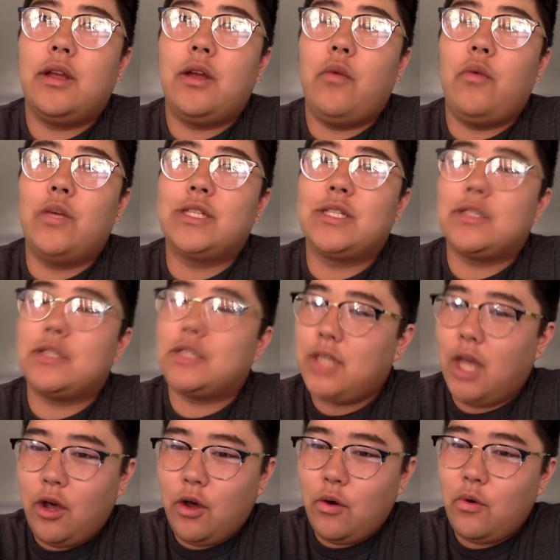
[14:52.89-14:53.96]
was
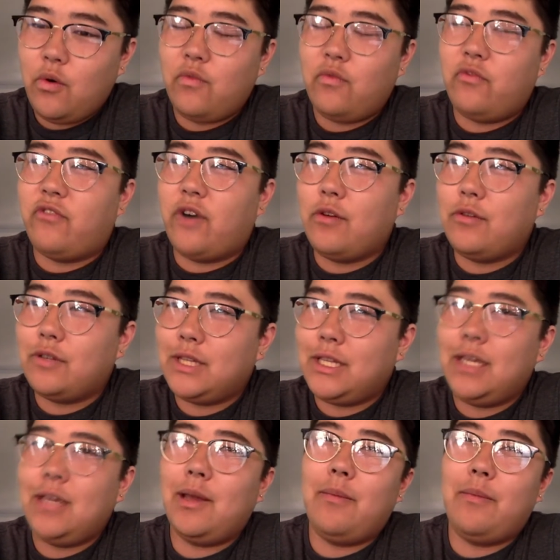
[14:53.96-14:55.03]
so
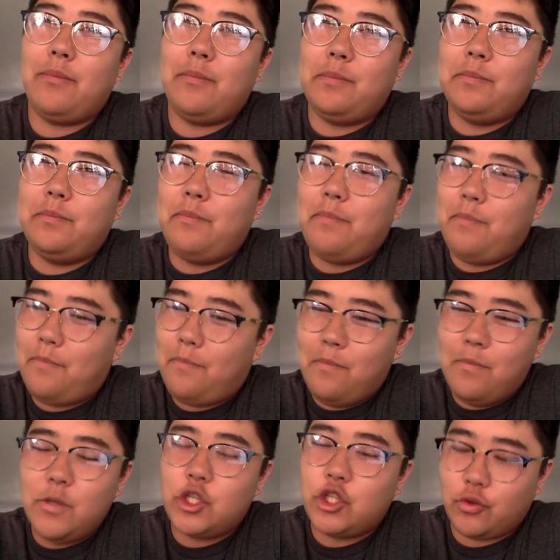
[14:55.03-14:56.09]
vocally
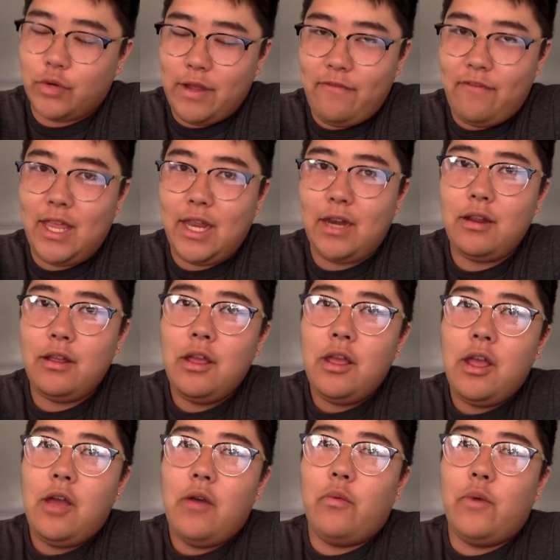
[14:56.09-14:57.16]
driven
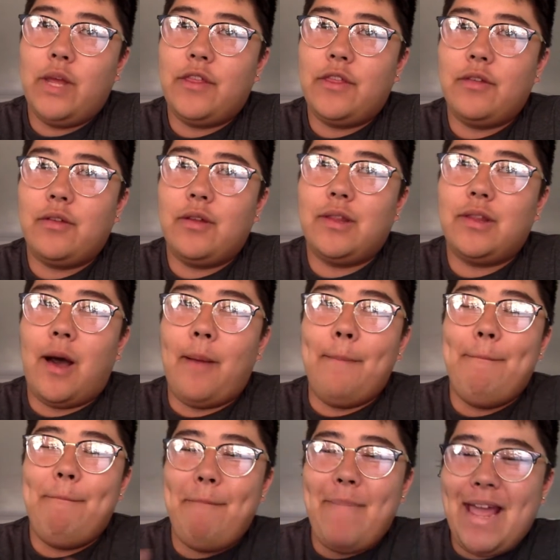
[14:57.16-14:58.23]
with
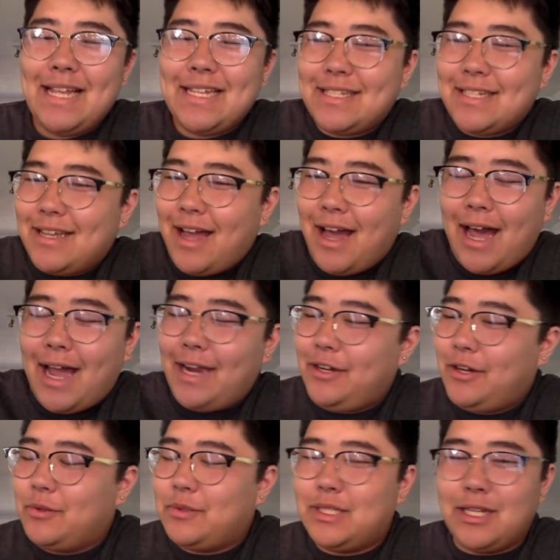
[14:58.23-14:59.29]
amazing high
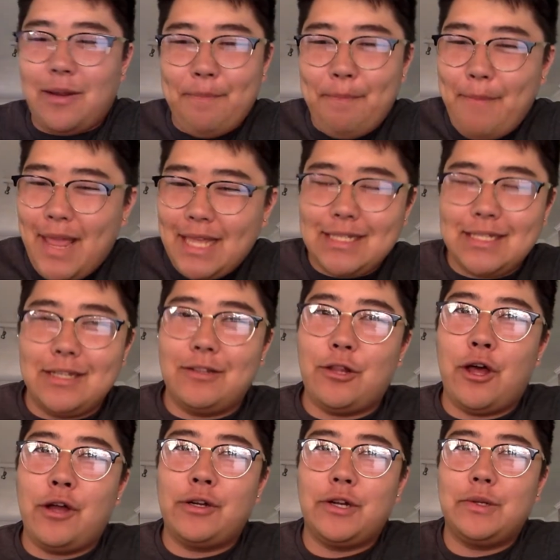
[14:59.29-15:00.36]
notes and amazing
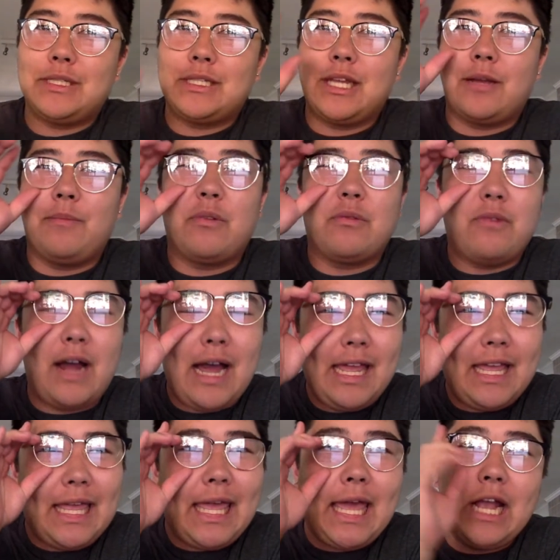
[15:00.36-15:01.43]
long notes. Like
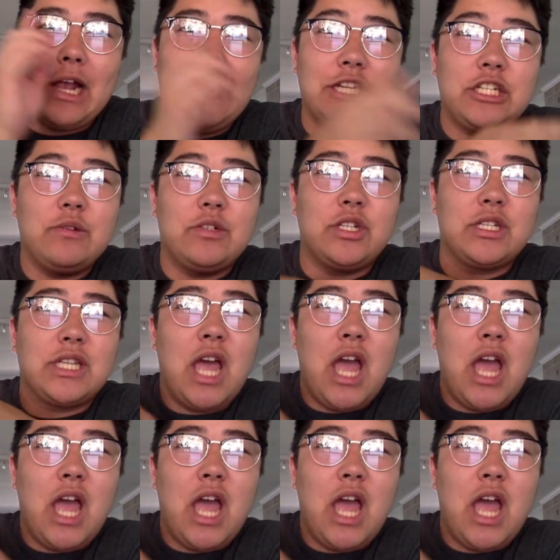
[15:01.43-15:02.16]
Mariah Carey, she would just